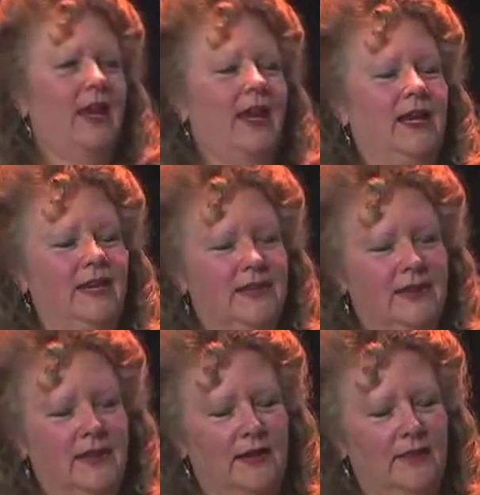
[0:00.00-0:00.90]

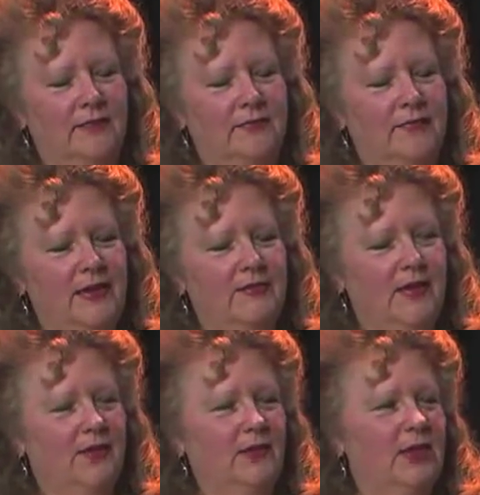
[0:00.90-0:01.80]
and
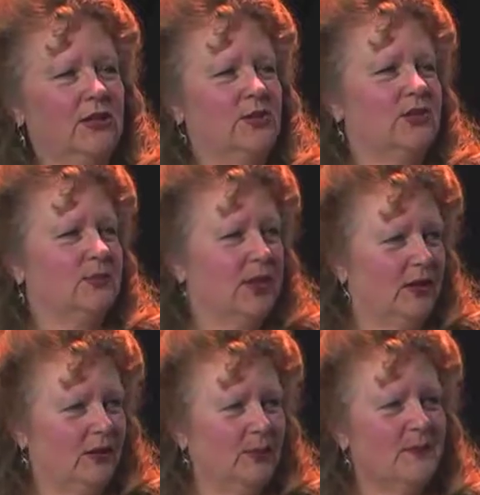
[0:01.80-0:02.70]
that'll get you some
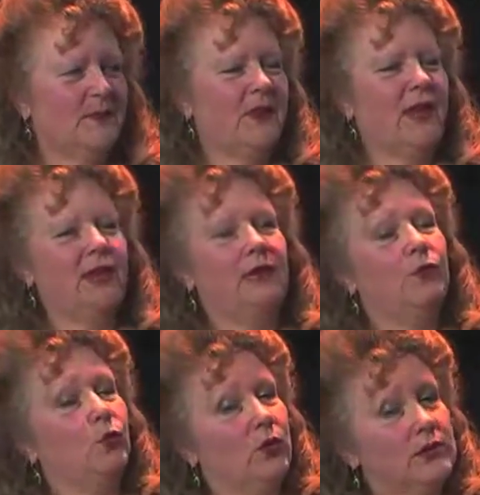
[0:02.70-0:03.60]
help. And
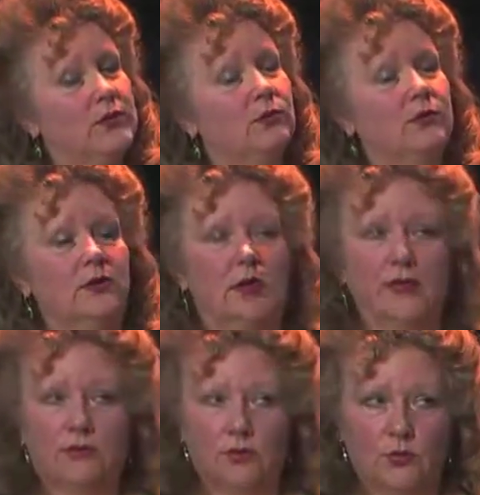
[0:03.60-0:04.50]
if you want to go
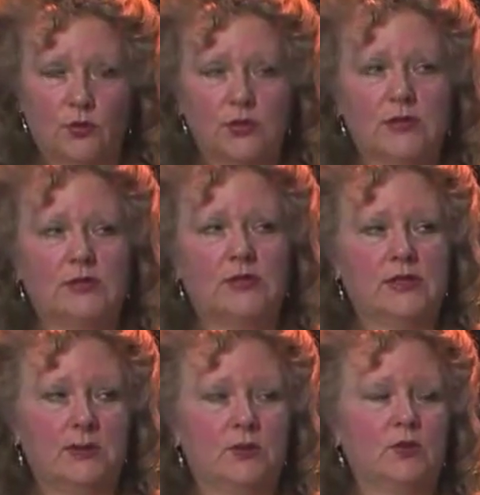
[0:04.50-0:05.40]
online, of course, there's
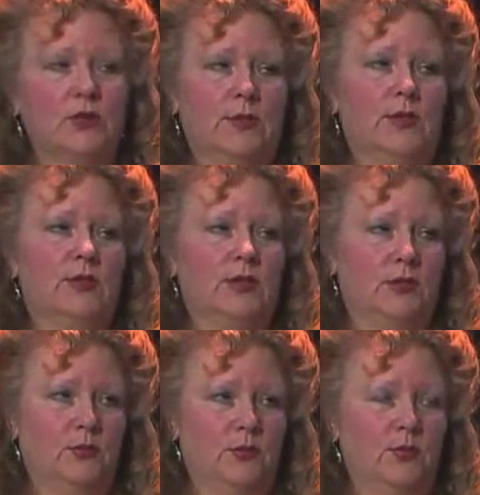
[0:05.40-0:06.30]

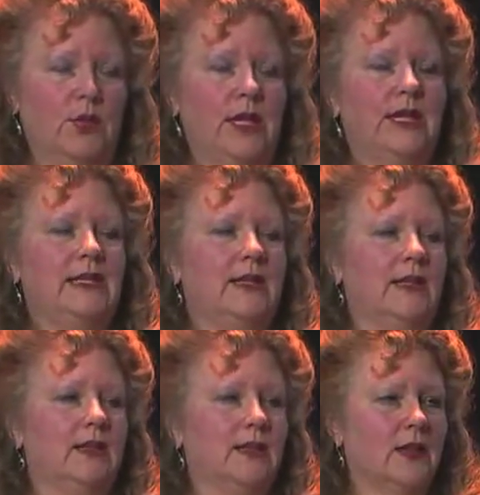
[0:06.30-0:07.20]

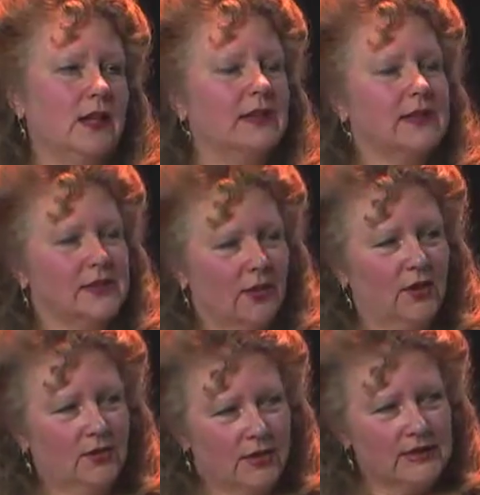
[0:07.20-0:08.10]

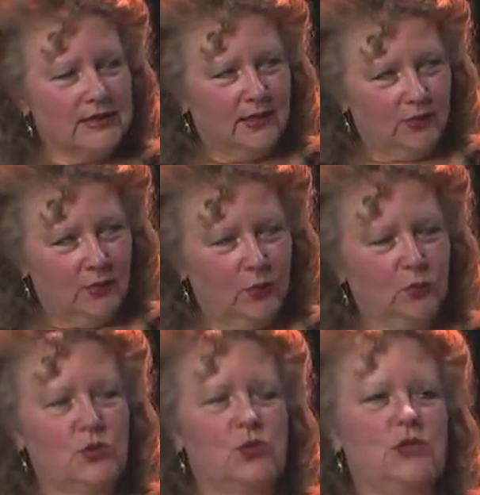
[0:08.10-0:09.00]
www.lungsrus.org,
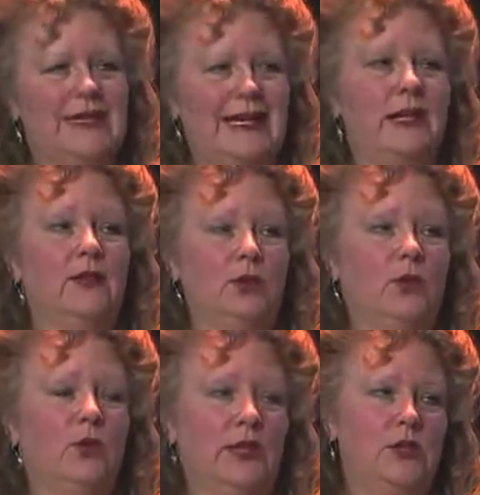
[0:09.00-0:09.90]
which is
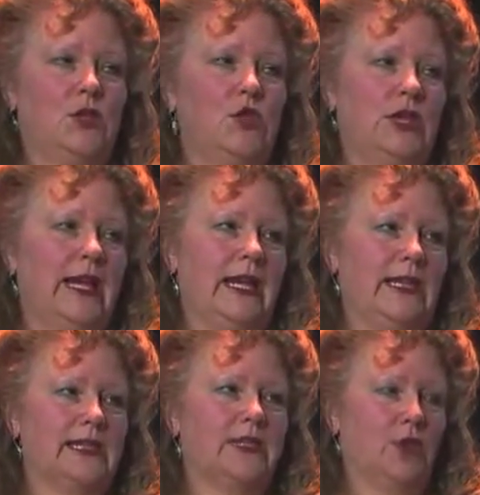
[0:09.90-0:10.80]

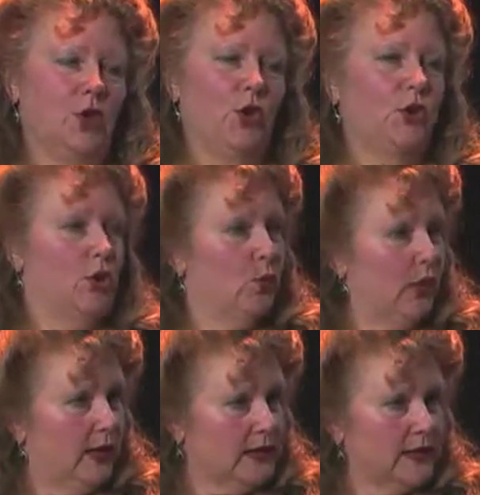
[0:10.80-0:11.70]

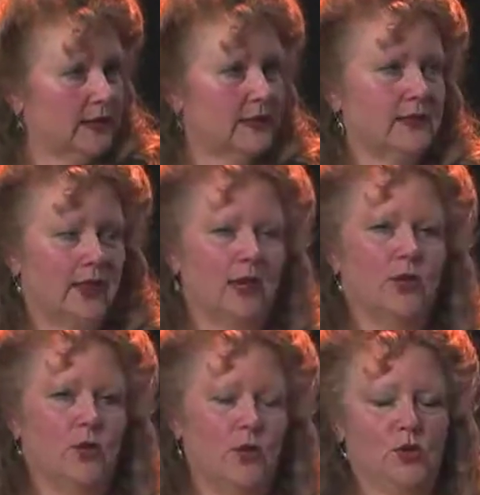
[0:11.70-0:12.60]

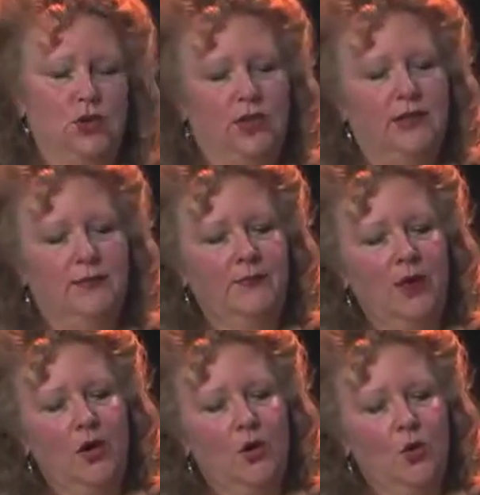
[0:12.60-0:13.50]
LUNGSRUS.org.
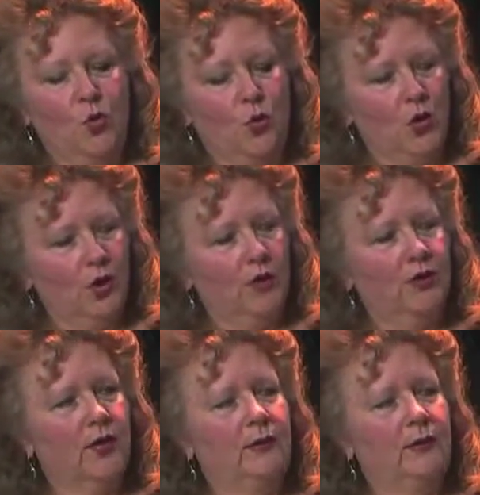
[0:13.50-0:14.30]
Or